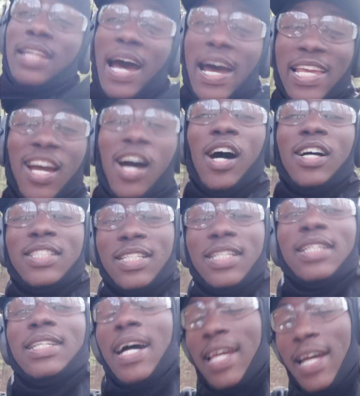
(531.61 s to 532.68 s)
Now y'all
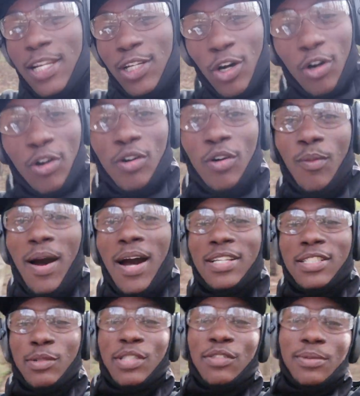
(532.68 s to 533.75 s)
see, now y'all know why I
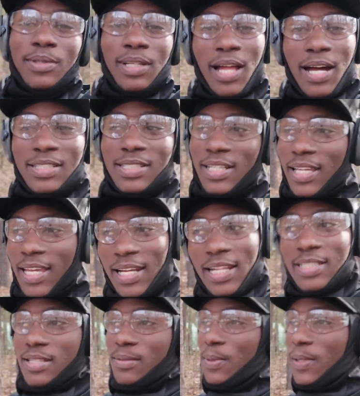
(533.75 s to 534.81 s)
switched from the Glock to the
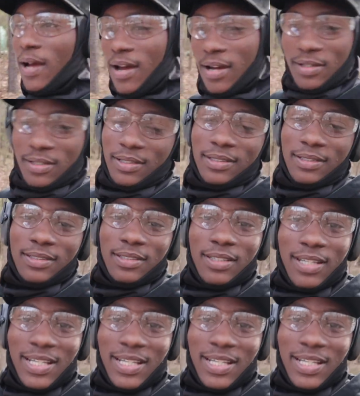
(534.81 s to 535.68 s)
Canik TP9.